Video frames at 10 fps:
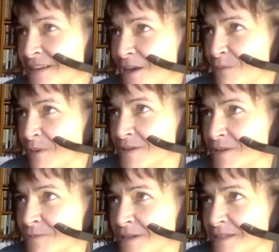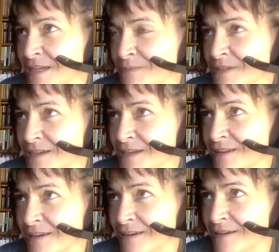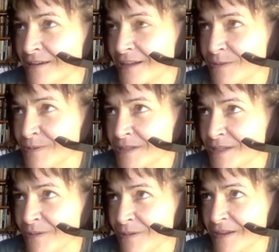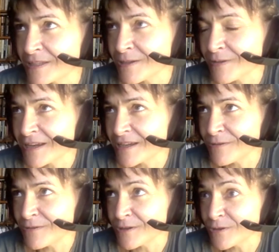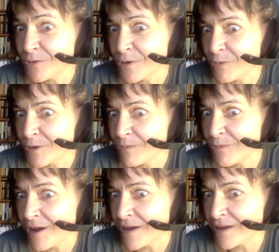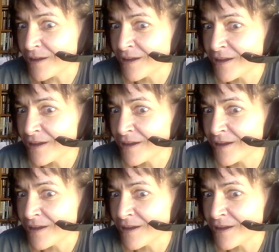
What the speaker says: come out this way. DMT like got to be something that it's okay to do in your dorm room, right?